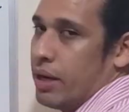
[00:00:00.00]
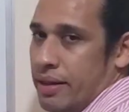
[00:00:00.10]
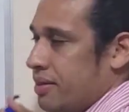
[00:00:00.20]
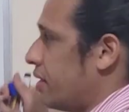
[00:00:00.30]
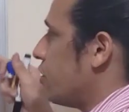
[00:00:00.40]

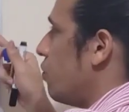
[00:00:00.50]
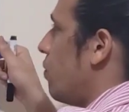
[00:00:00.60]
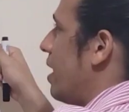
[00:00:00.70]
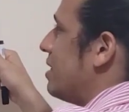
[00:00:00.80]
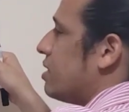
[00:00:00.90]
and then the
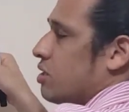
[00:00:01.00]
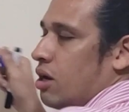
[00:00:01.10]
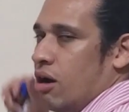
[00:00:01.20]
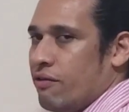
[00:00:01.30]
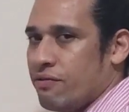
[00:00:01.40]
rest
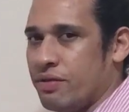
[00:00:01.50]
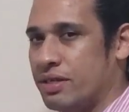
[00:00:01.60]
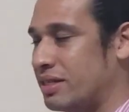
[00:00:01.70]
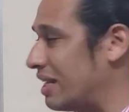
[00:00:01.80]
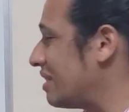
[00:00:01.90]
of the
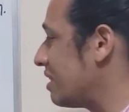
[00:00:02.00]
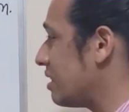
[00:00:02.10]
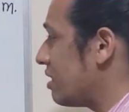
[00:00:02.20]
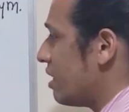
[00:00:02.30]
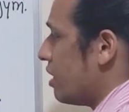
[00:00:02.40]

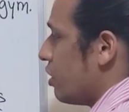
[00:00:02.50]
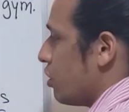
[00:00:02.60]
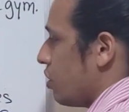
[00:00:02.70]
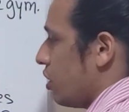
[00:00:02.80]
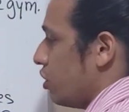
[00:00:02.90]
sentence.
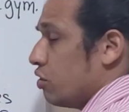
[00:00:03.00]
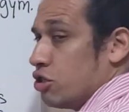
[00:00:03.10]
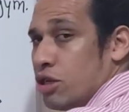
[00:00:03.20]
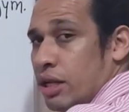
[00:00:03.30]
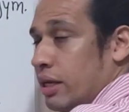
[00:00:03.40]

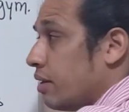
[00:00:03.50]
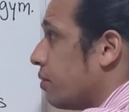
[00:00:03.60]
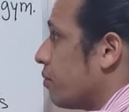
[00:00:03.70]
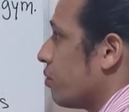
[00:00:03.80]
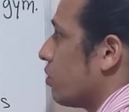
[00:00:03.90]
Usually,
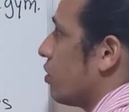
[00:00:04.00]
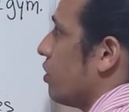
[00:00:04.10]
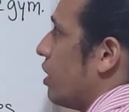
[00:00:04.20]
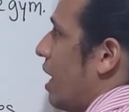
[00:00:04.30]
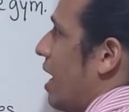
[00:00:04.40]

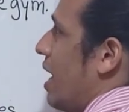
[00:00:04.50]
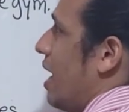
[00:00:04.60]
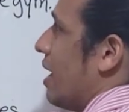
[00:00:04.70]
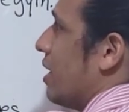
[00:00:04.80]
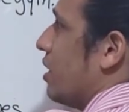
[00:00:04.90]

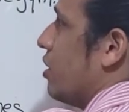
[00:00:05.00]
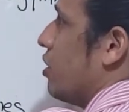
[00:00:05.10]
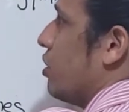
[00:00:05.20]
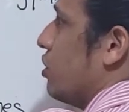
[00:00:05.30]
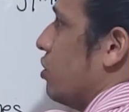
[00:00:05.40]
I
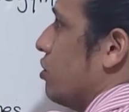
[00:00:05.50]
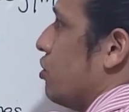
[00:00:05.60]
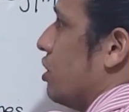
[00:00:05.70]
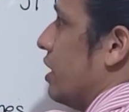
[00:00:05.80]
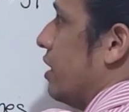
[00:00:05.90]

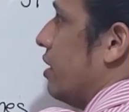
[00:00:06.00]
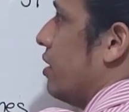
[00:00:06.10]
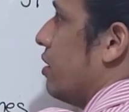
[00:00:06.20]
usually